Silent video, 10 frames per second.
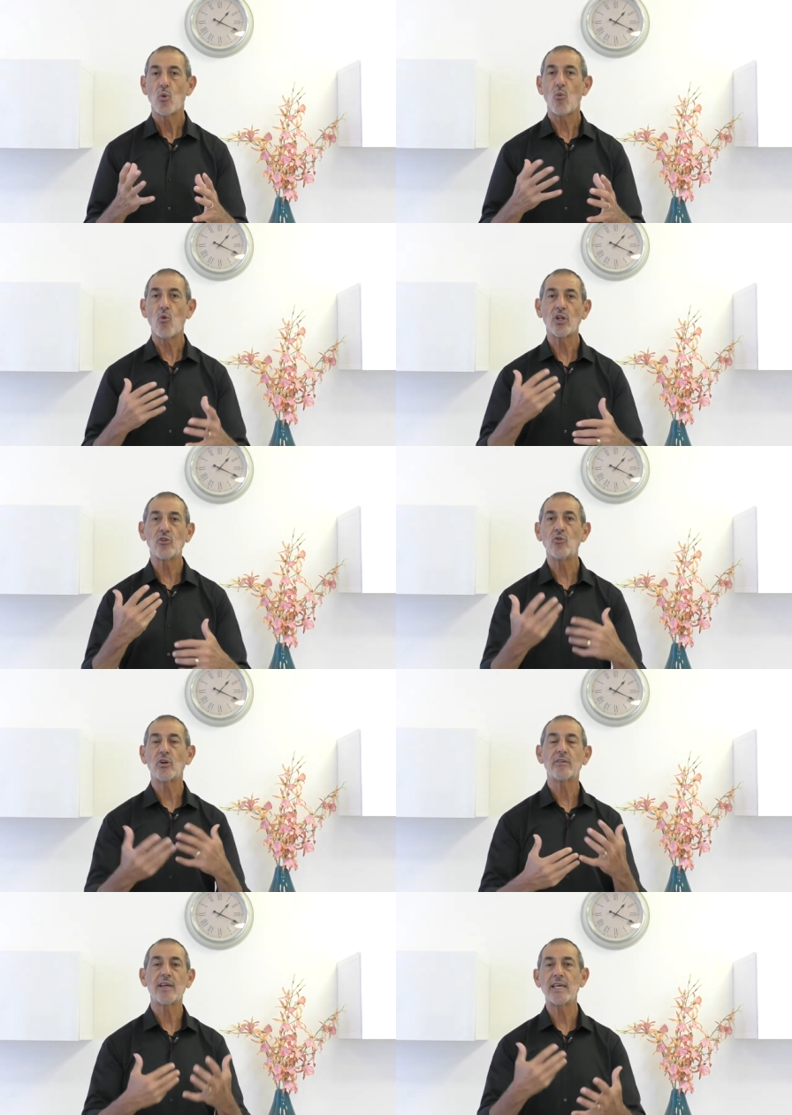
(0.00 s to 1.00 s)
what you are
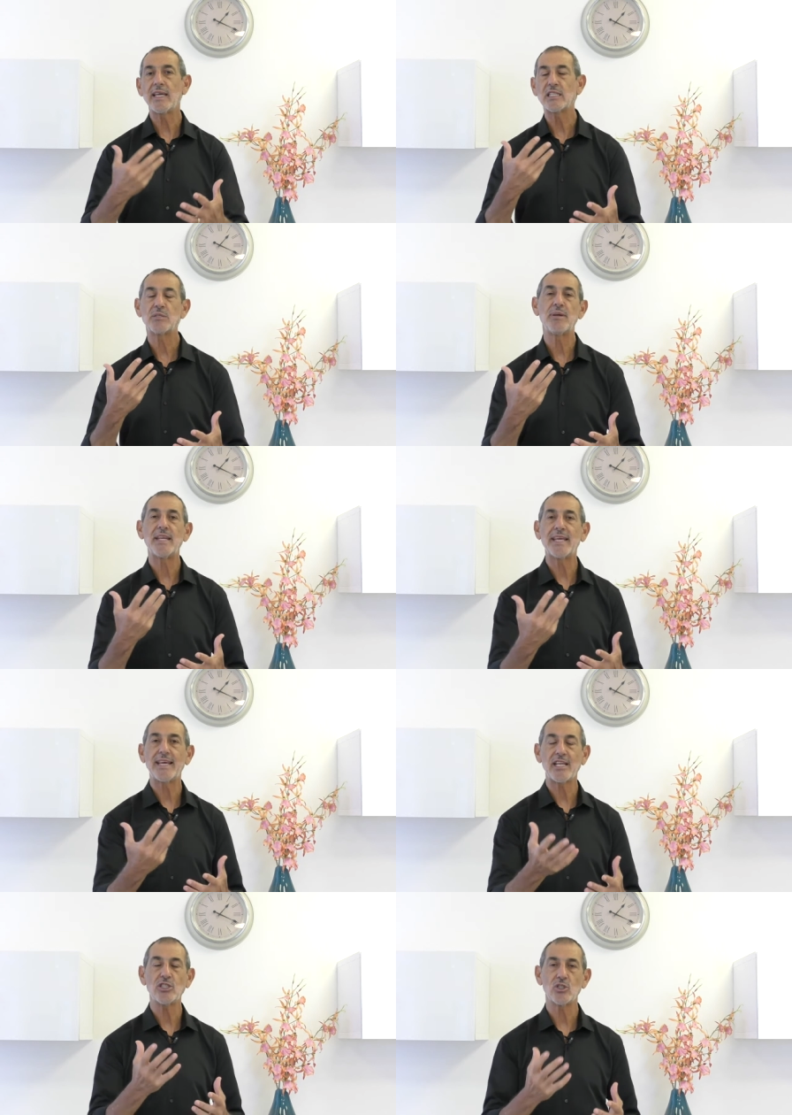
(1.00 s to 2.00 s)
taking as
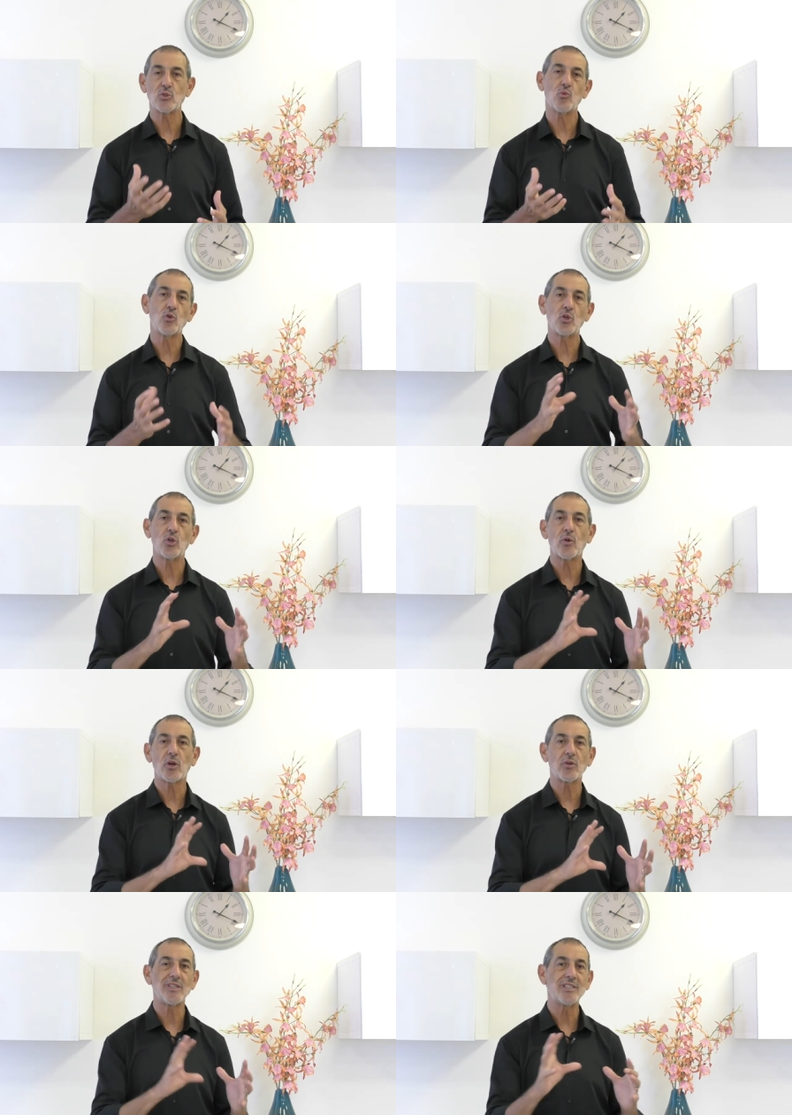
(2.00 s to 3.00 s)
medications, what your
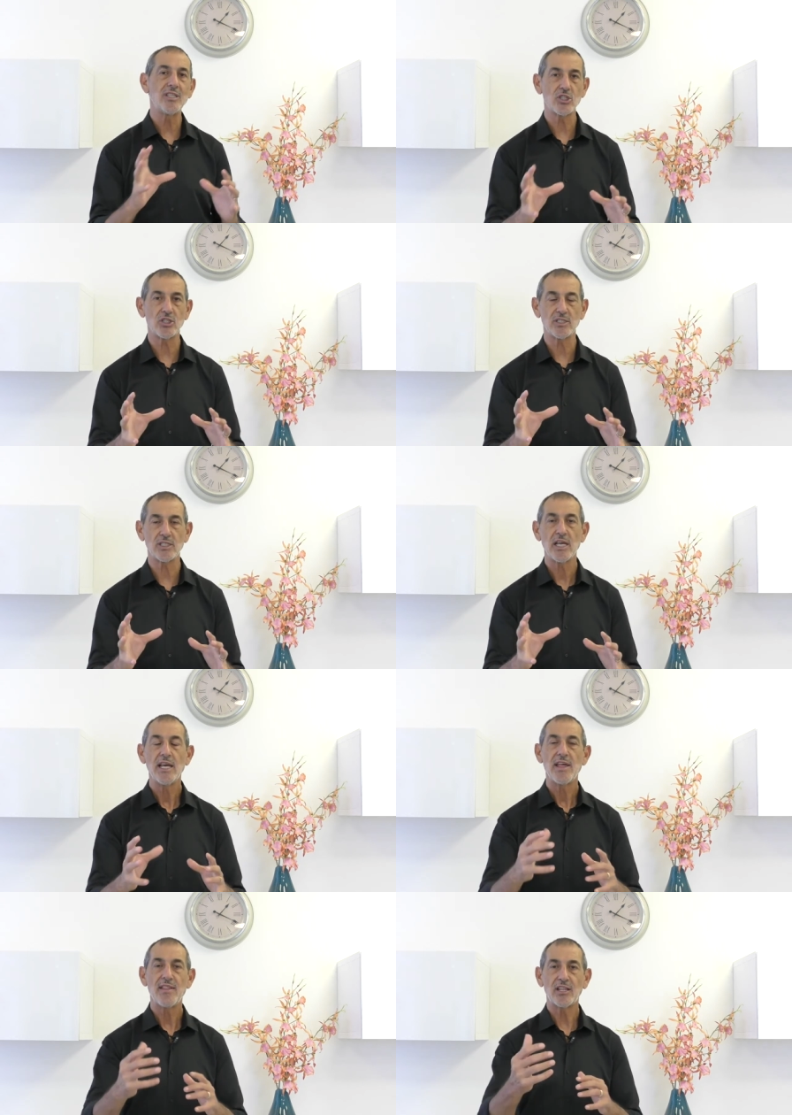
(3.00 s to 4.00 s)
conditions
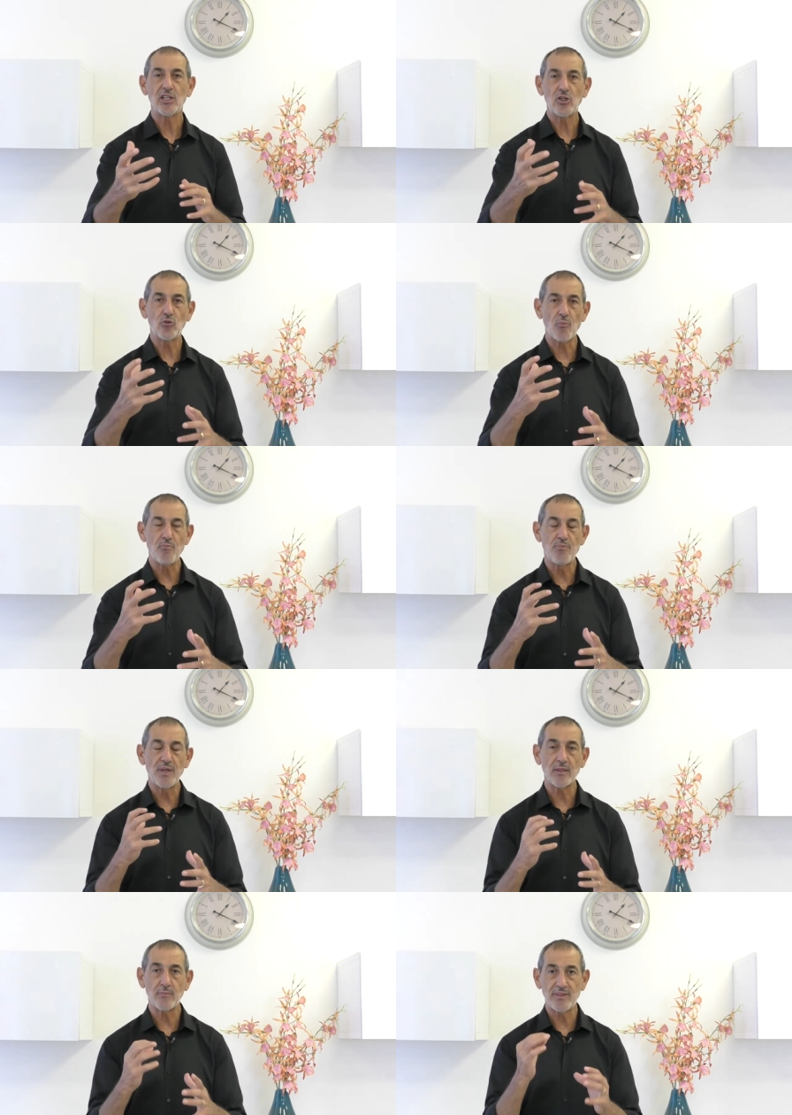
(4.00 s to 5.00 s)
that need to
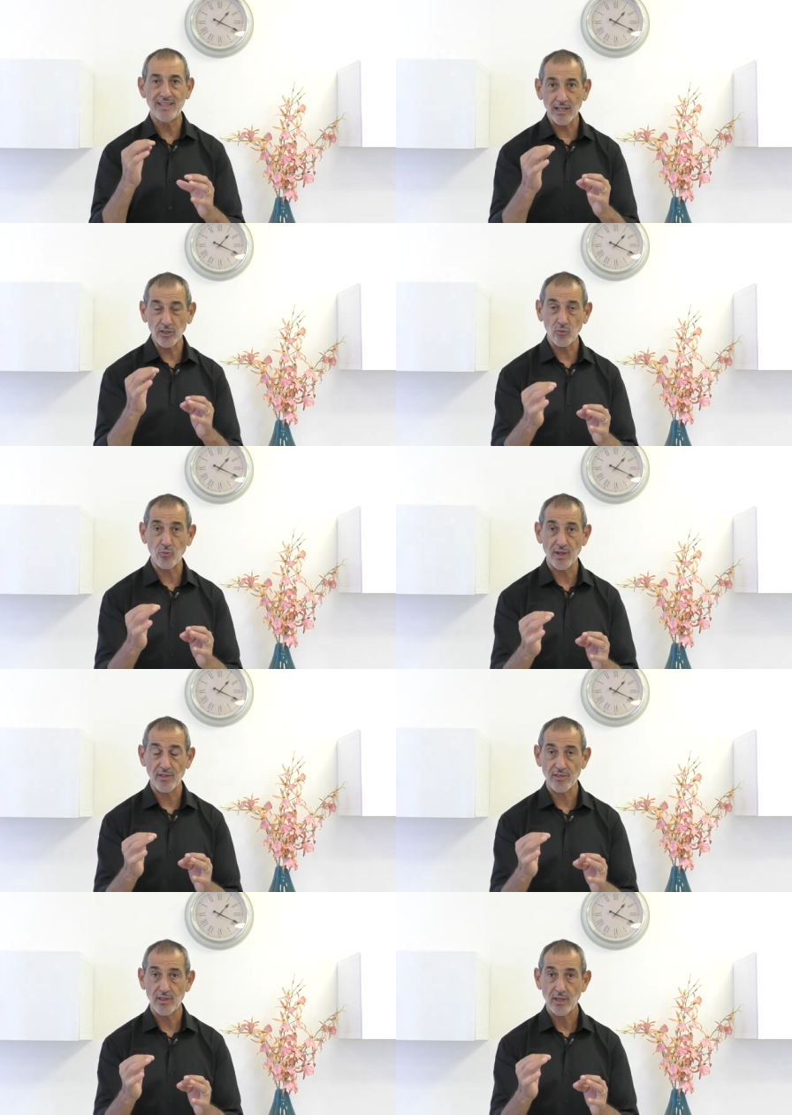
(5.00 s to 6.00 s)
be dealt with,